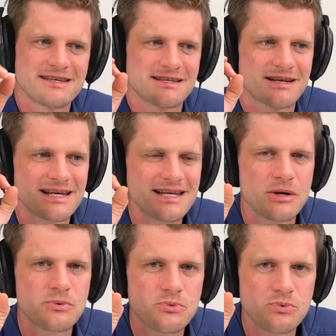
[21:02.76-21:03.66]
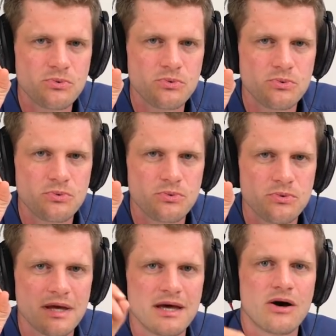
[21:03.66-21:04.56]
is a clear
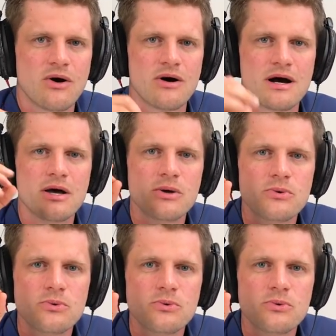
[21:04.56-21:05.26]
or a